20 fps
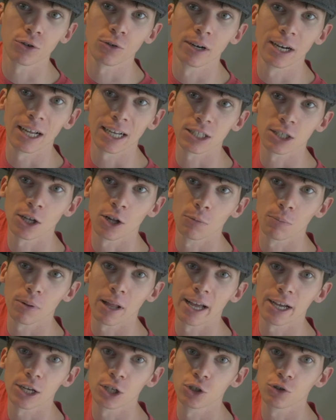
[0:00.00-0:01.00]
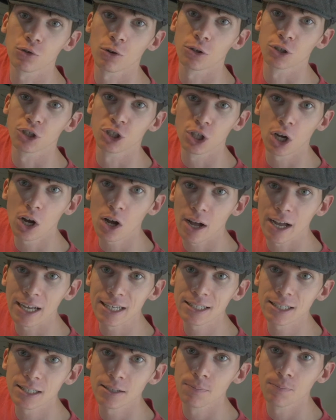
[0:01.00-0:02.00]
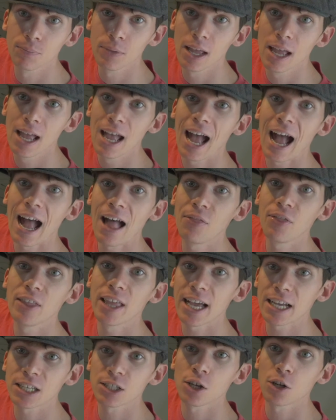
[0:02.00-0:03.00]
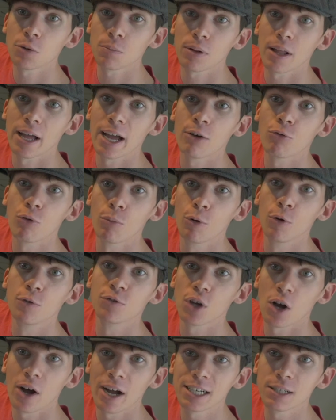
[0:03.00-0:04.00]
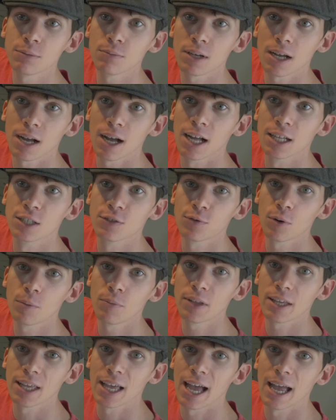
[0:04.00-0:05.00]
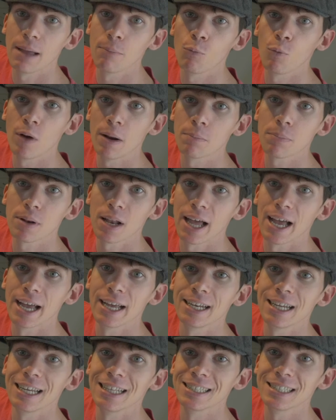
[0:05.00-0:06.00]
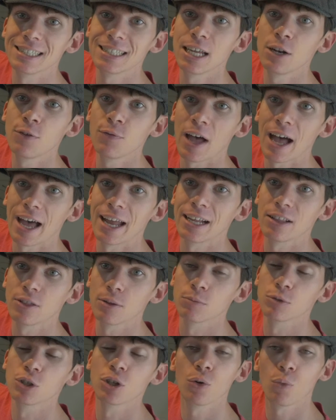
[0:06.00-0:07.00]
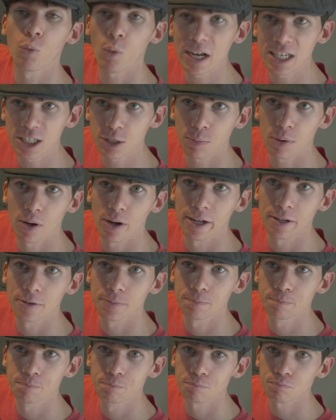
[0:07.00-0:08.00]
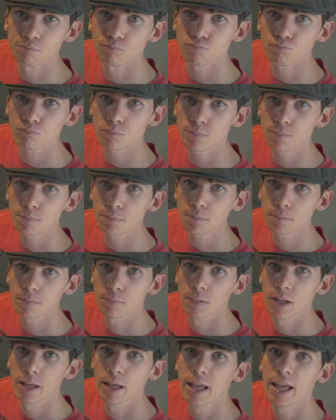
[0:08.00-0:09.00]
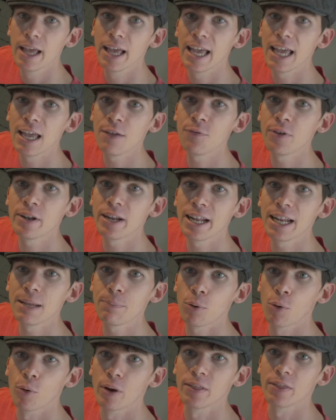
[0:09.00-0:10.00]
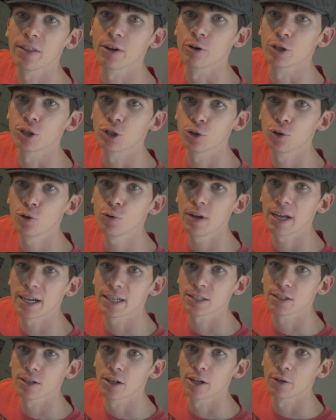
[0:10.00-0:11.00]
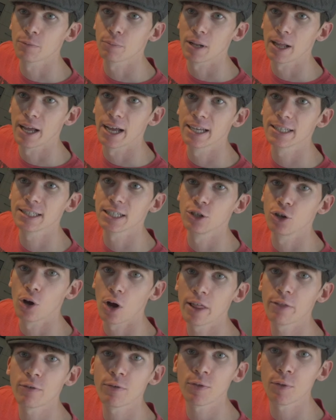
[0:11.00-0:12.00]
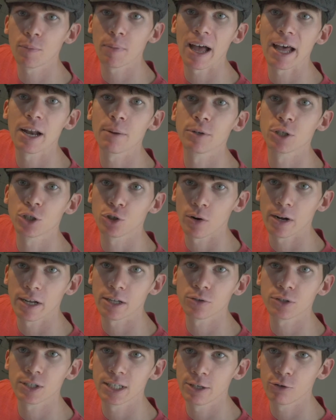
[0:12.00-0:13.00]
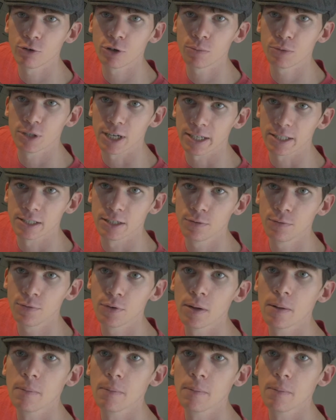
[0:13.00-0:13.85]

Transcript: an exiled player controls dies, and the exiled player removes item cards from the game when played instead of adding them to the waste pile. If at any point there are two exiled players and neither of them had a betrayal secret objective,